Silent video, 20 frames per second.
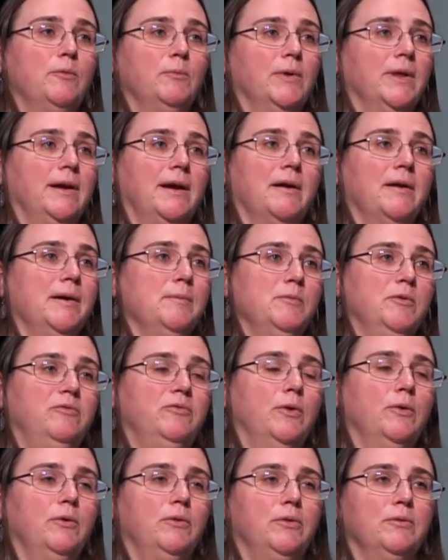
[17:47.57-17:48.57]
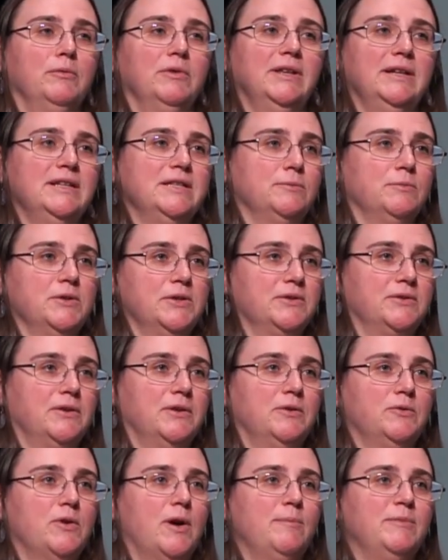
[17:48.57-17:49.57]
And we're like, all right, move forward with the release. We're just
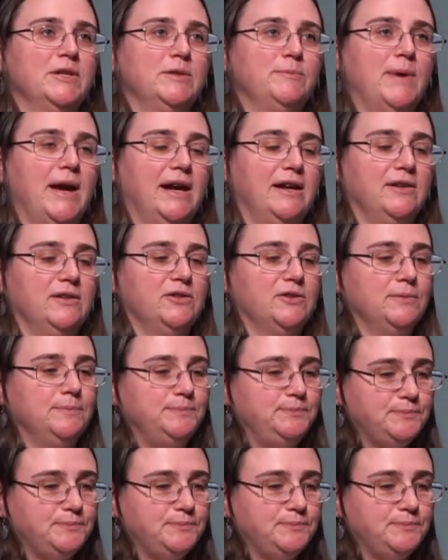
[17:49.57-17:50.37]
going to drop this package.